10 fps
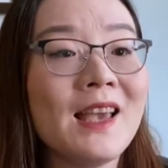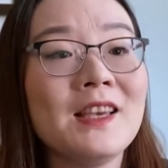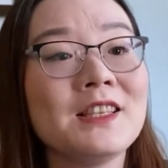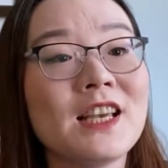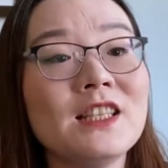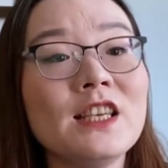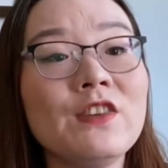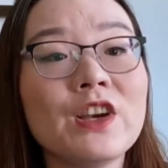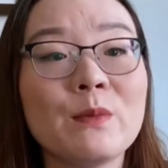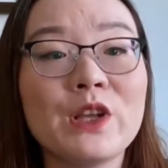
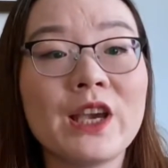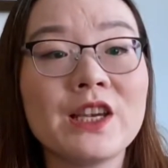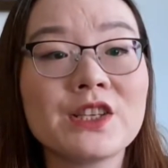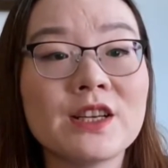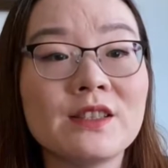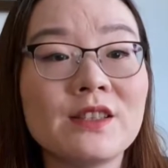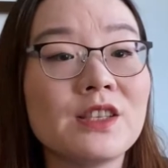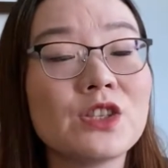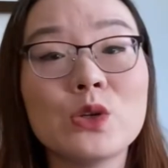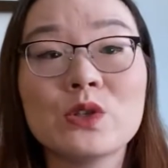Scientific communication
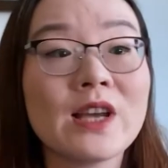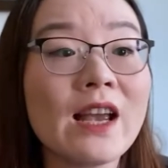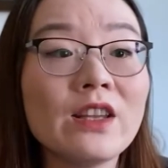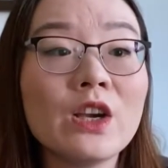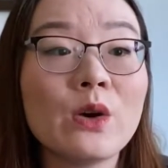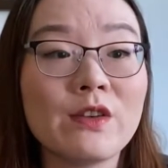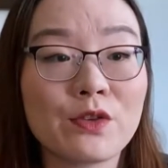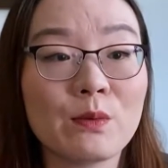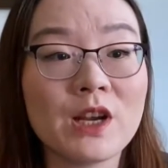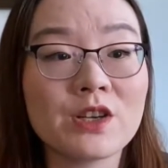distills technical
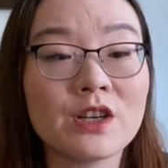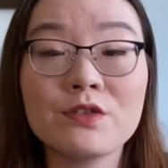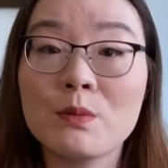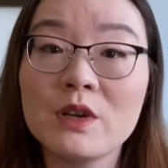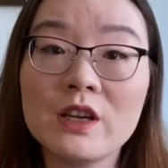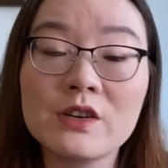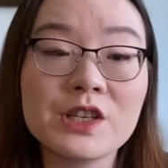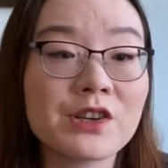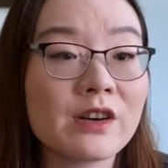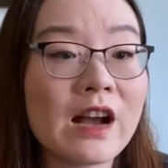information from
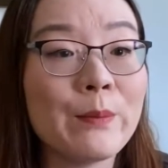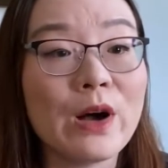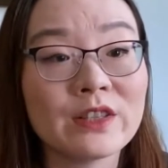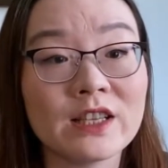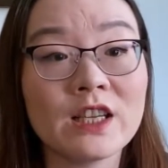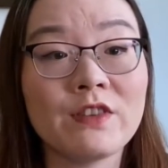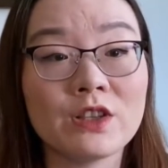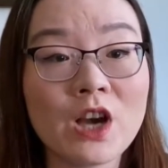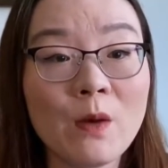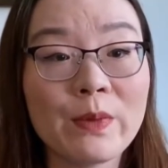literature about scientific
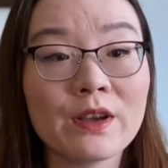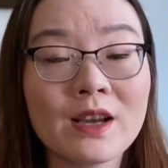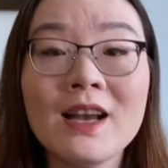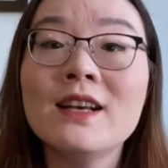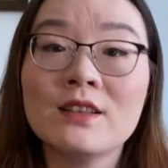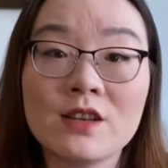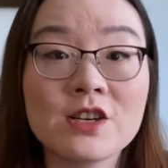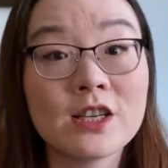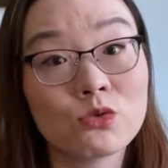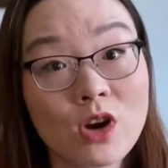topic, such
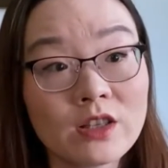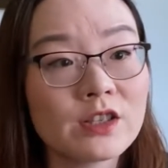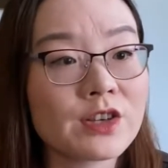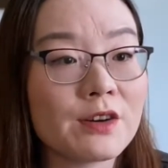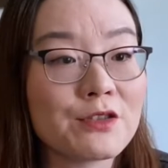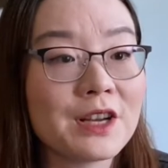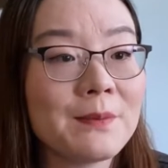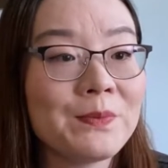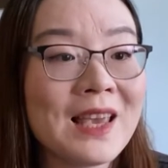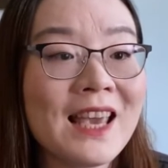as drug discovery,
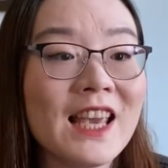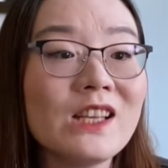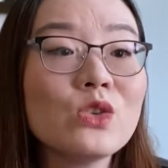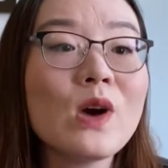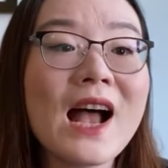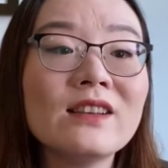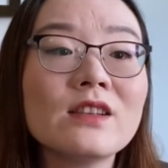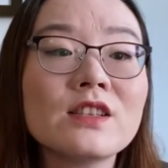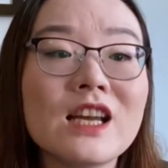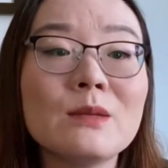into
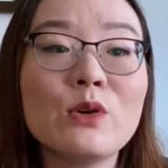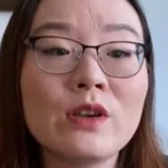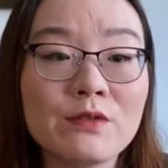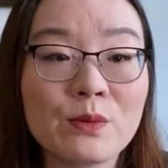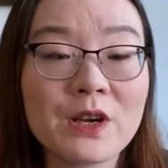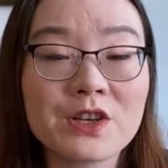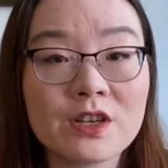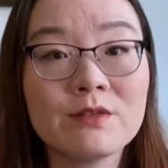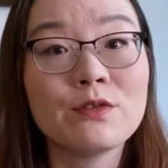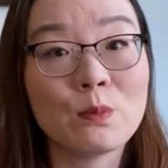understandable
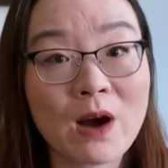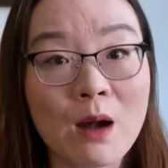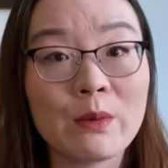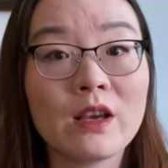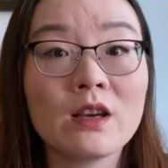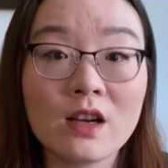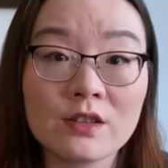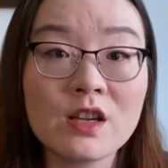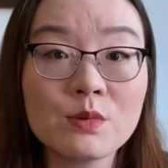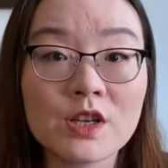information for public
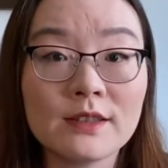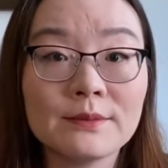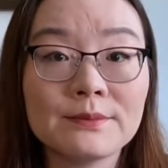consumption.